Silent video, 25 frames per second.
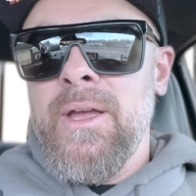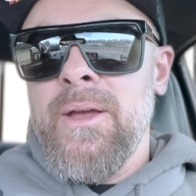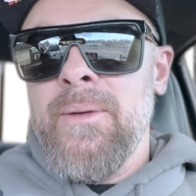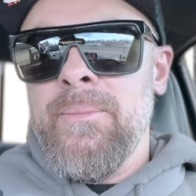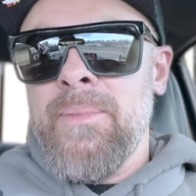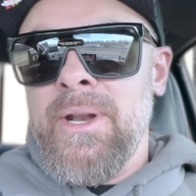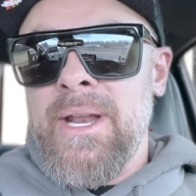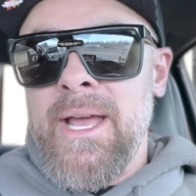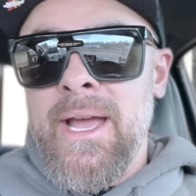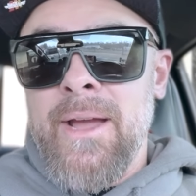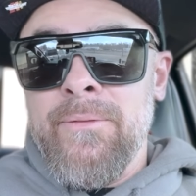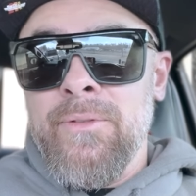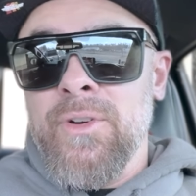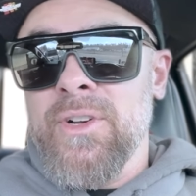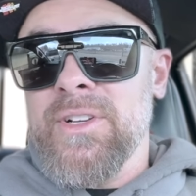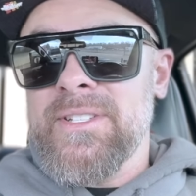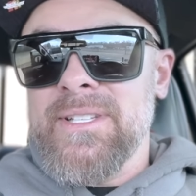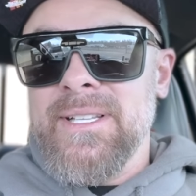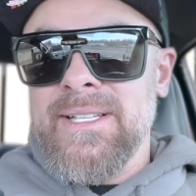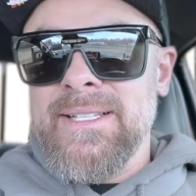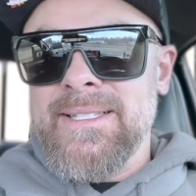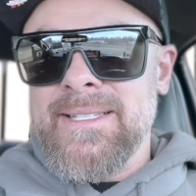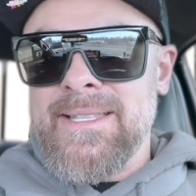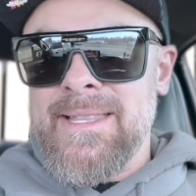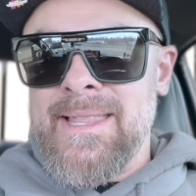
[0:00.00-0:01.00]
But ever
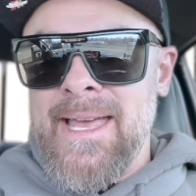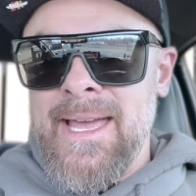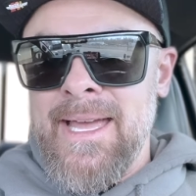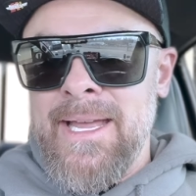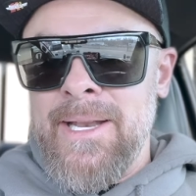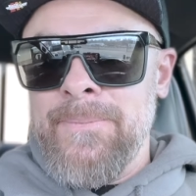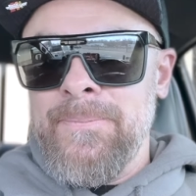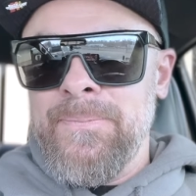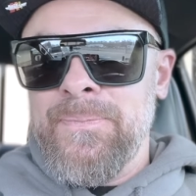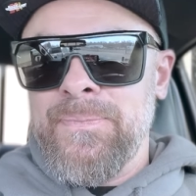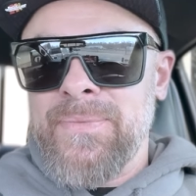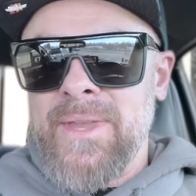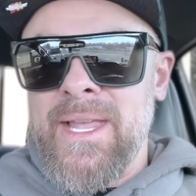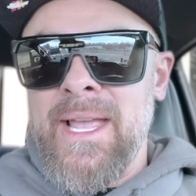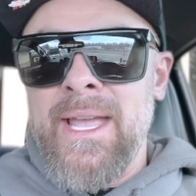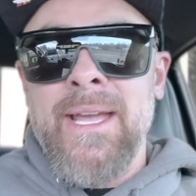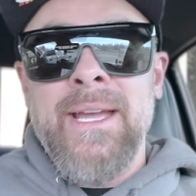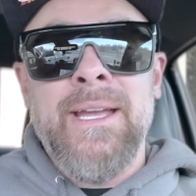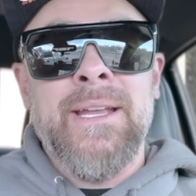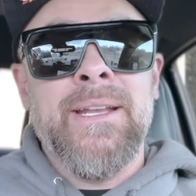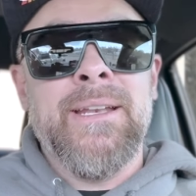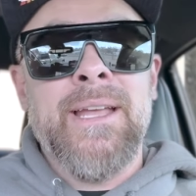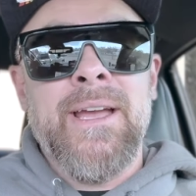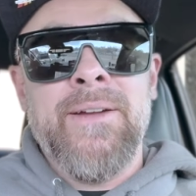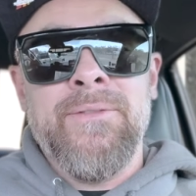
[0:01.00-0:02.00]
since then,
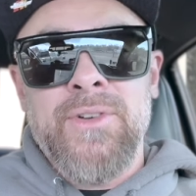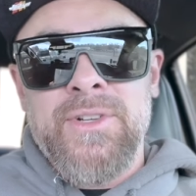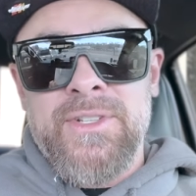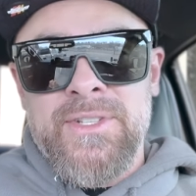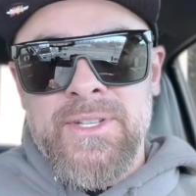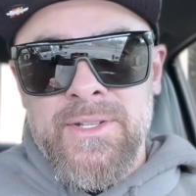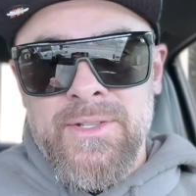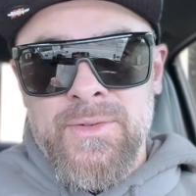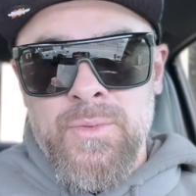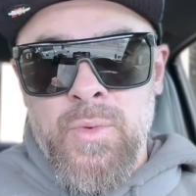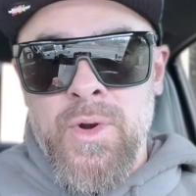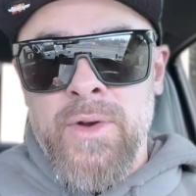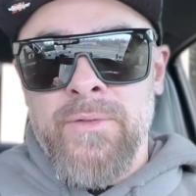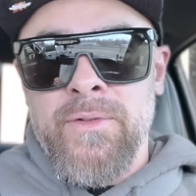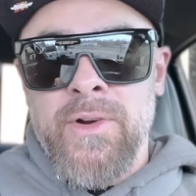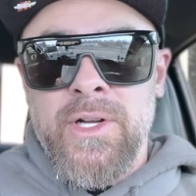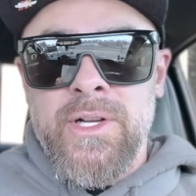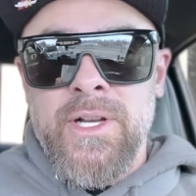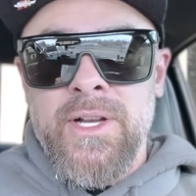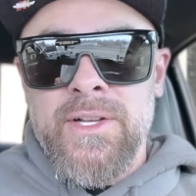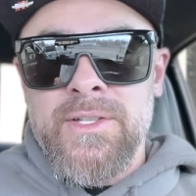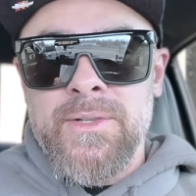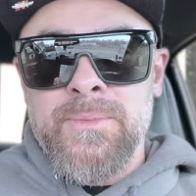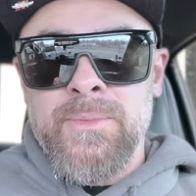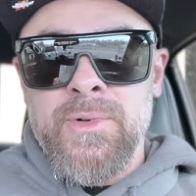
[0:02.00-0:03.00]
and ever since one of our
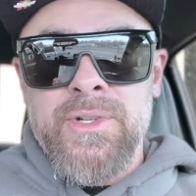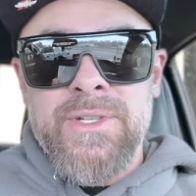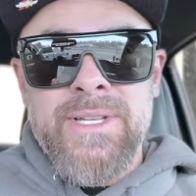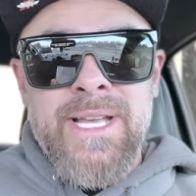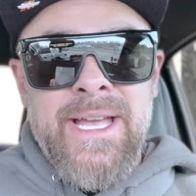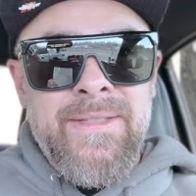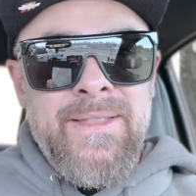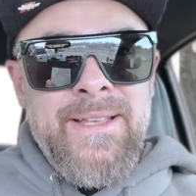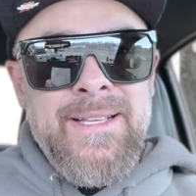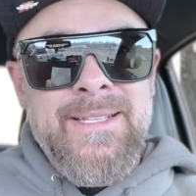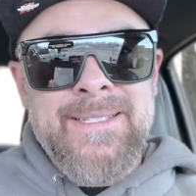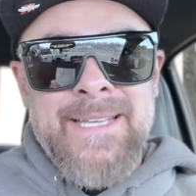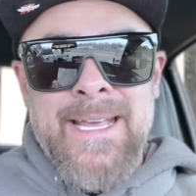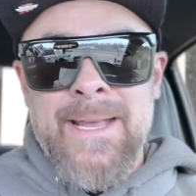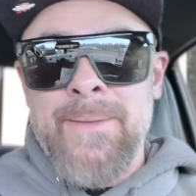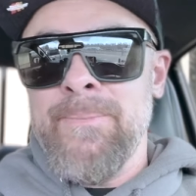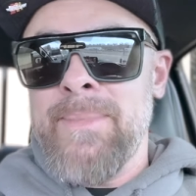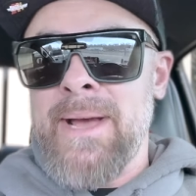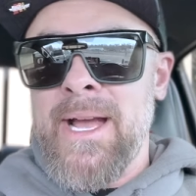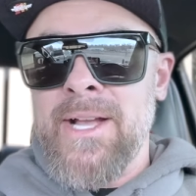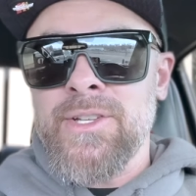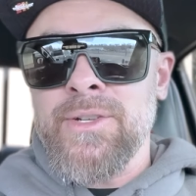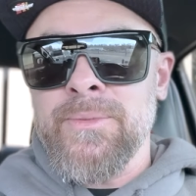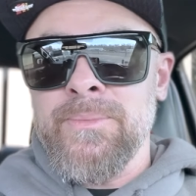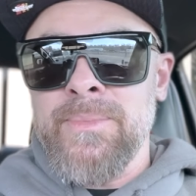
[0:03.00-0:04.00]
customers had the same
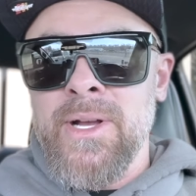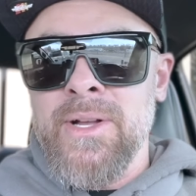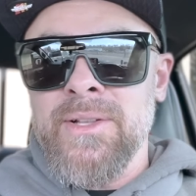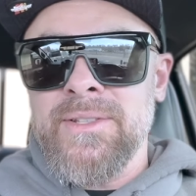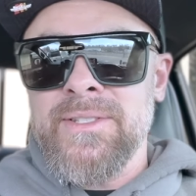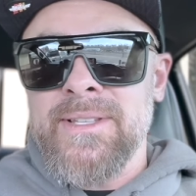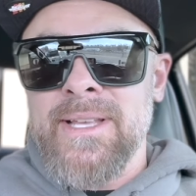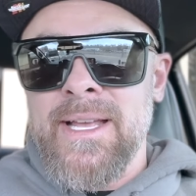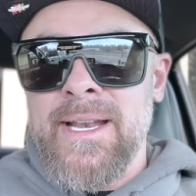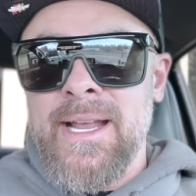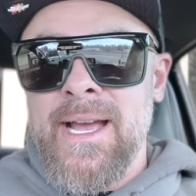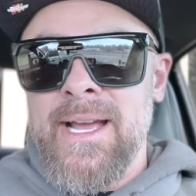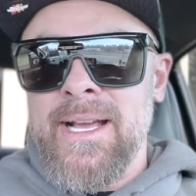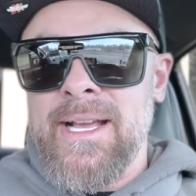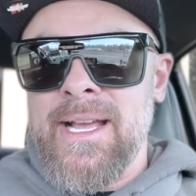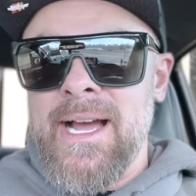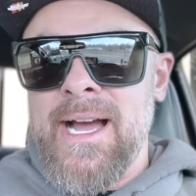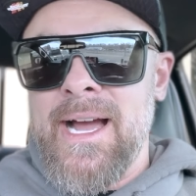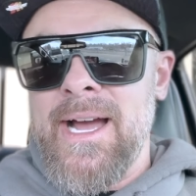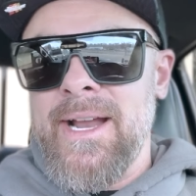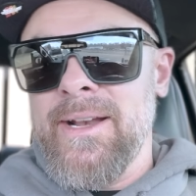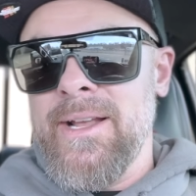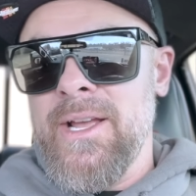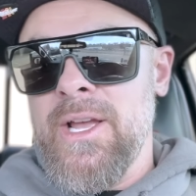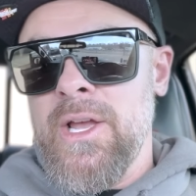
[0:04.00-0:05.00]
batch of belts that I
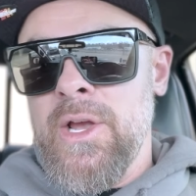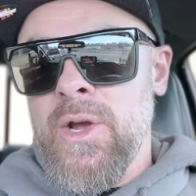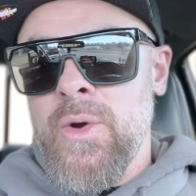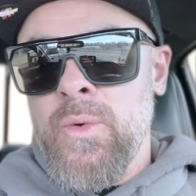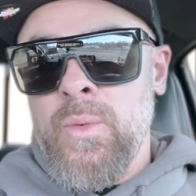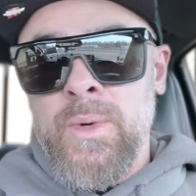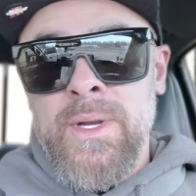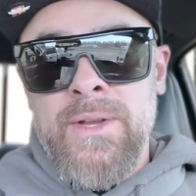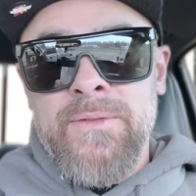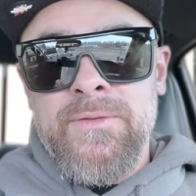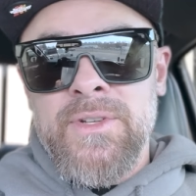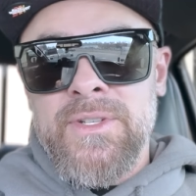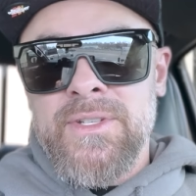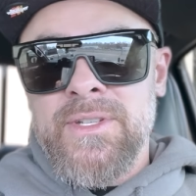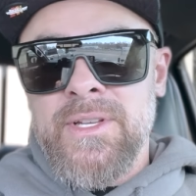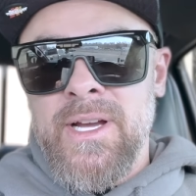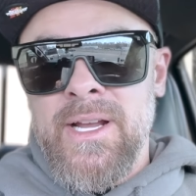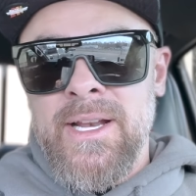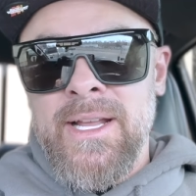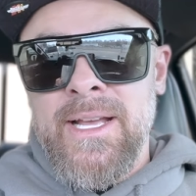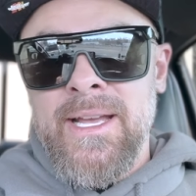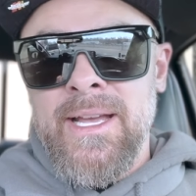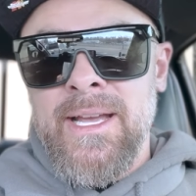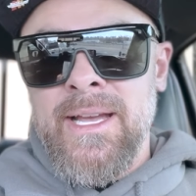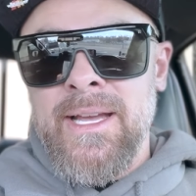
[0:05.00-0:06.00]
got, we've just
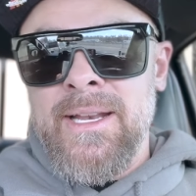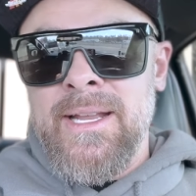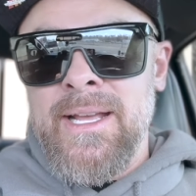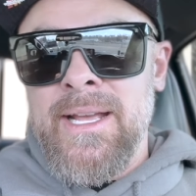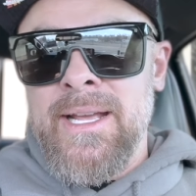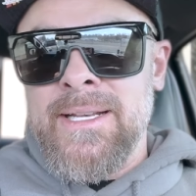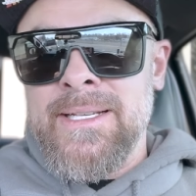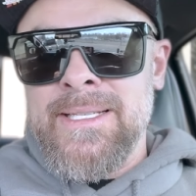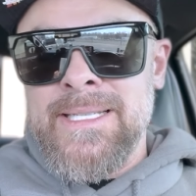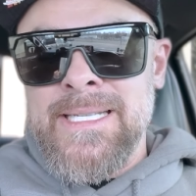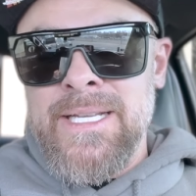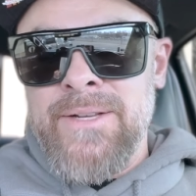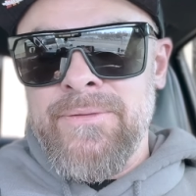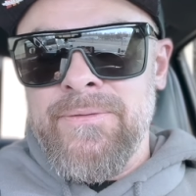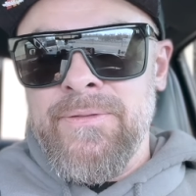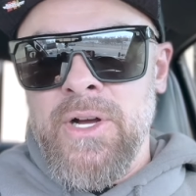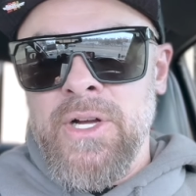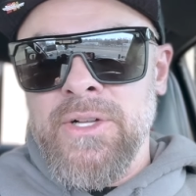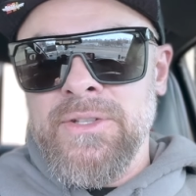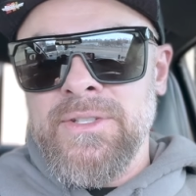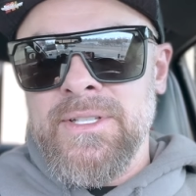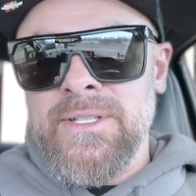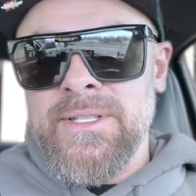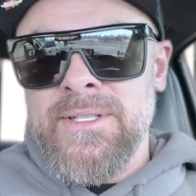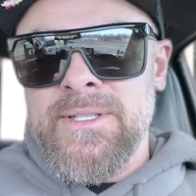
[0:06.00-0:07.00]
gone ahead and
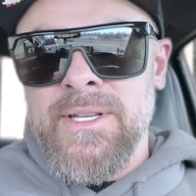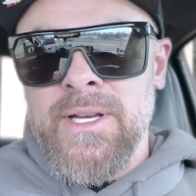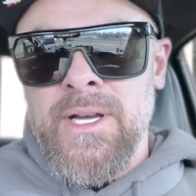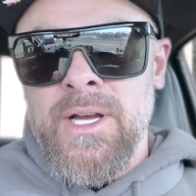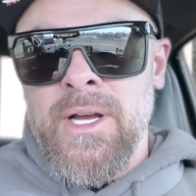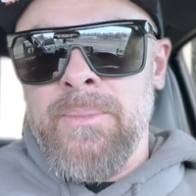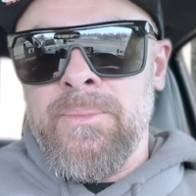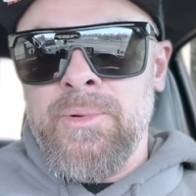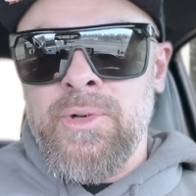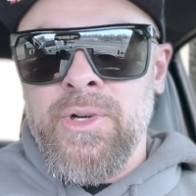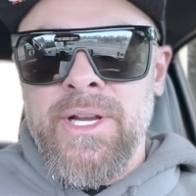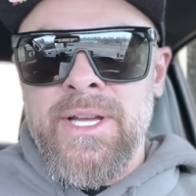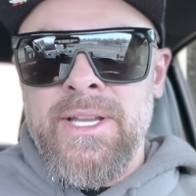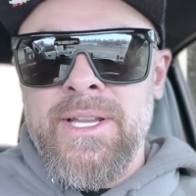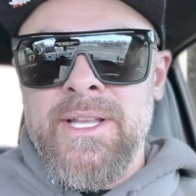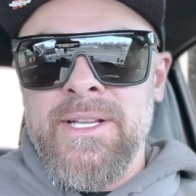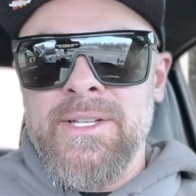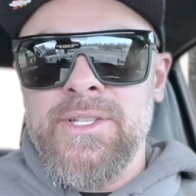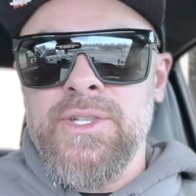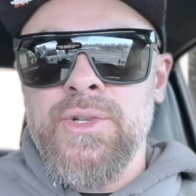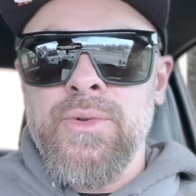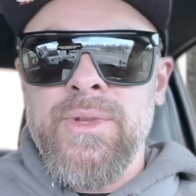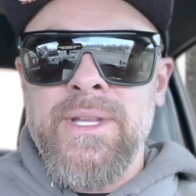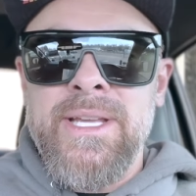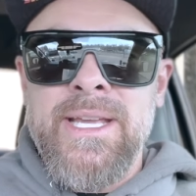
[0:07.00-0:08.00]
defaulted to upgrading
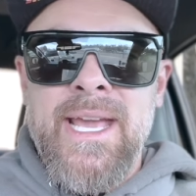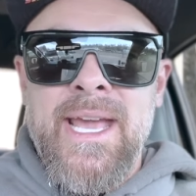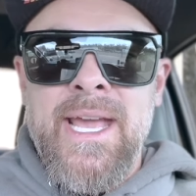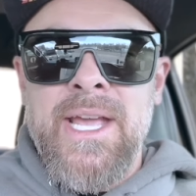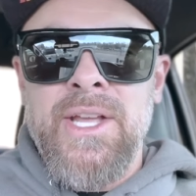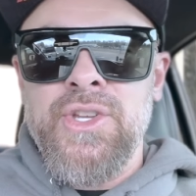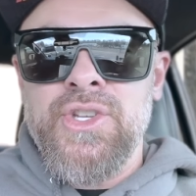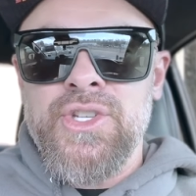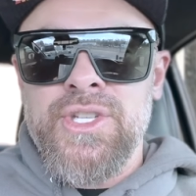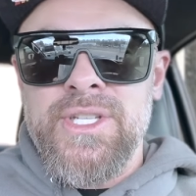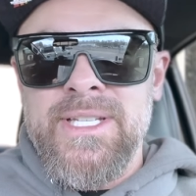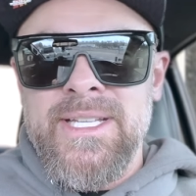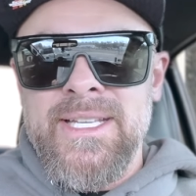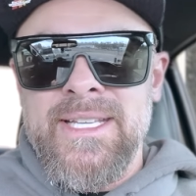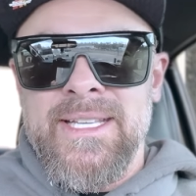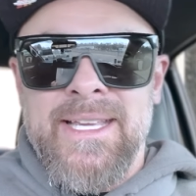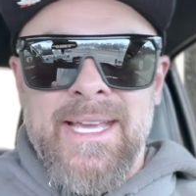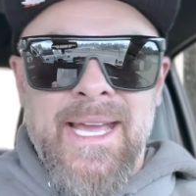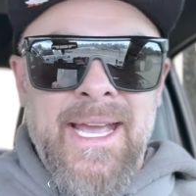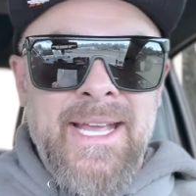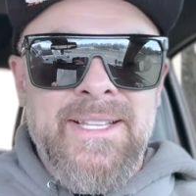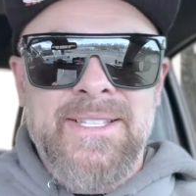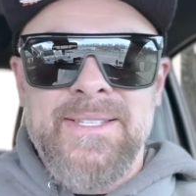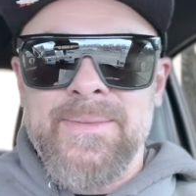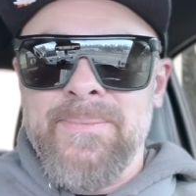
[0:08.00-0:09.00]
to the HD Gates